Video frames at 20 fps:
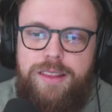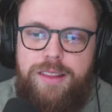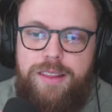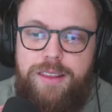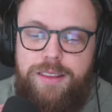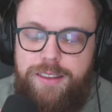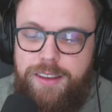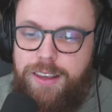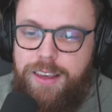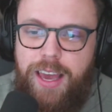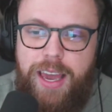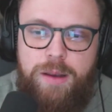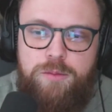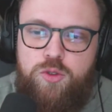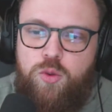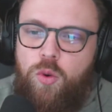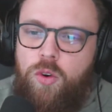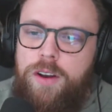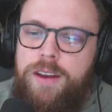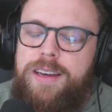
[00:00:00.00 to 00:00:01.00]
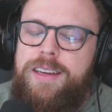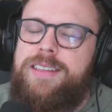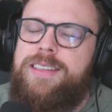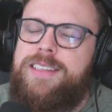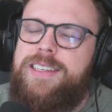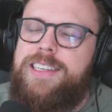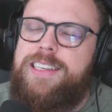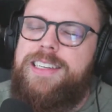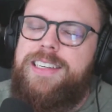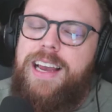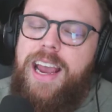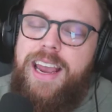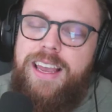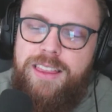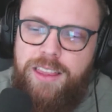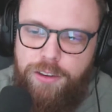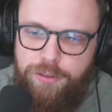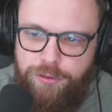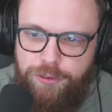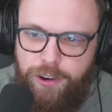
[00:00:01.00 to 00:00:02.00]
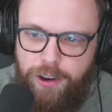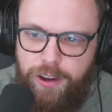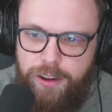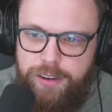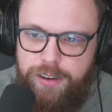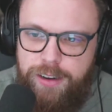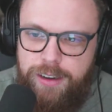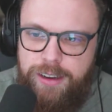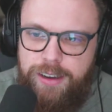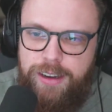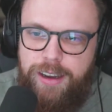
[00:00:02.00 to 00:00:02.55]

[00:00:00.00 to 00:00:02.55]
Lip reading: The games were insanely fun.